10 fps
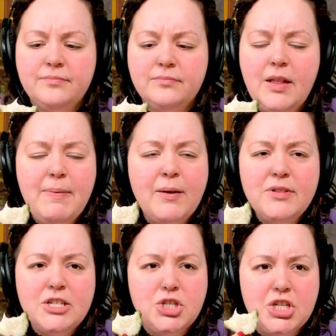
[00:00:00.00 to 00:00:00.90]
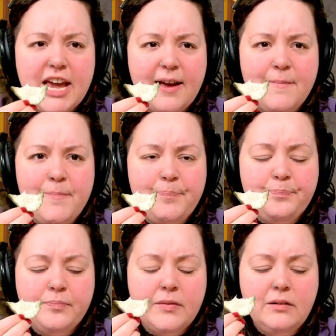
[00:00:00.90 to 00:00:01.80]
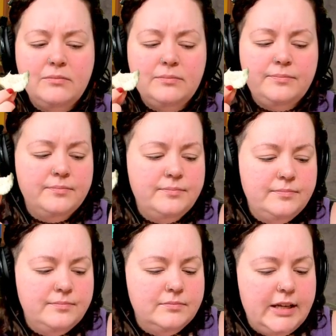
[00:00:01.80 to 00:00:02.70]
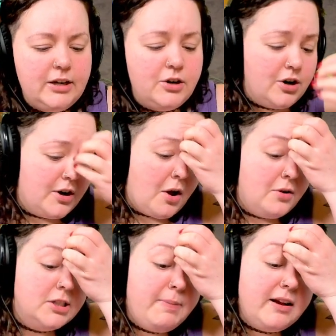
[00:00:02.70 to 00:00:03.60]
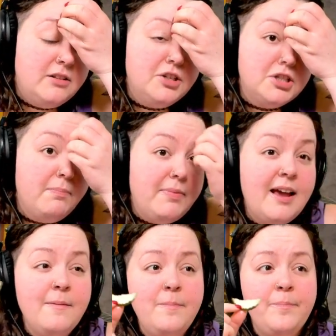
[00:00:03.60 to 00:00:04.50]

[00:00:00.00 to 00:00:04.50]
they begin with a G. Like Gerdo's pickles or something.